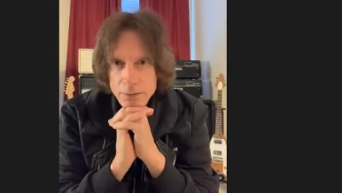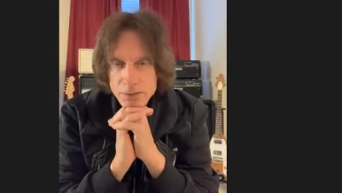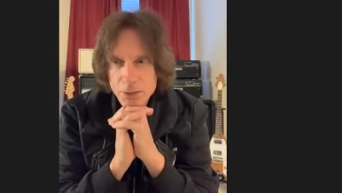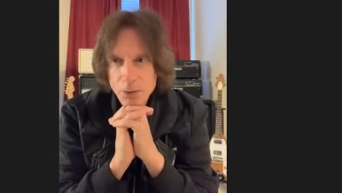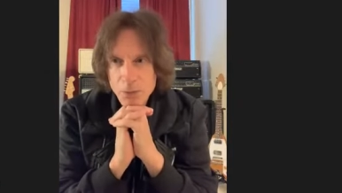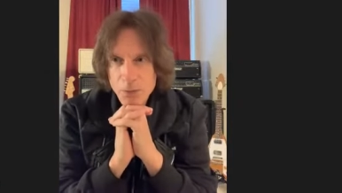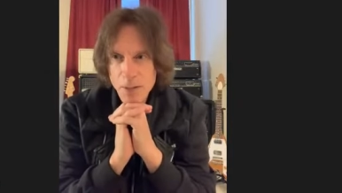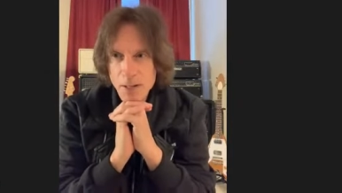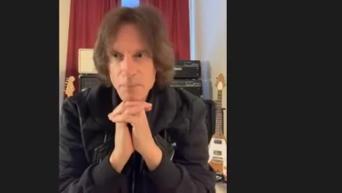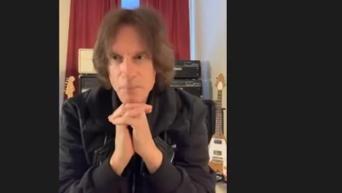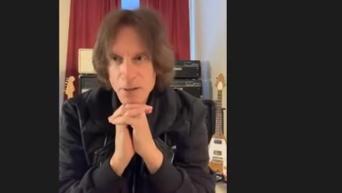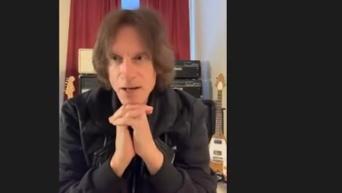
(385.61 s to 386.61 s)
so
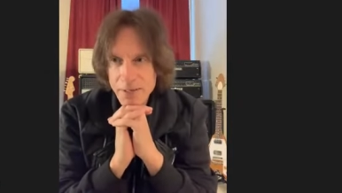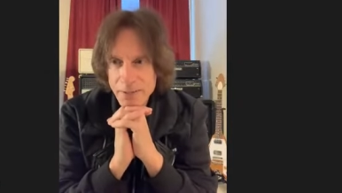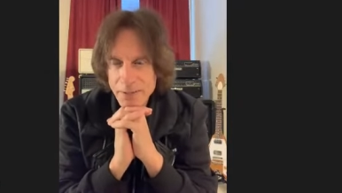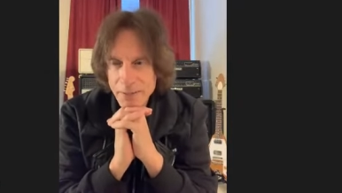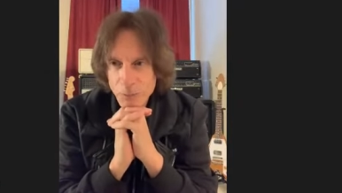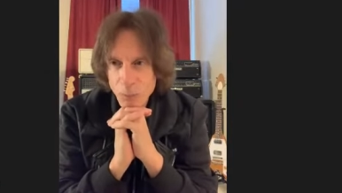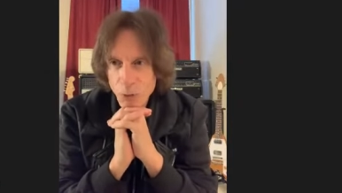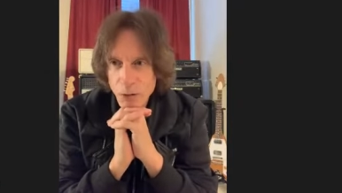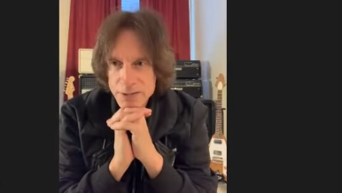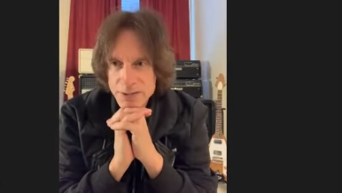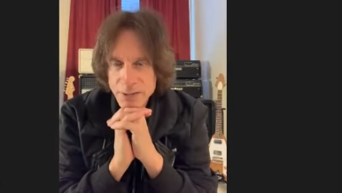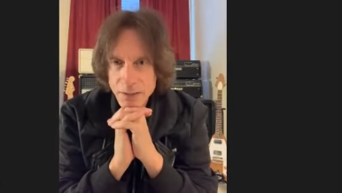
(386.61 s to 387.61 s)
Graham Bonnet was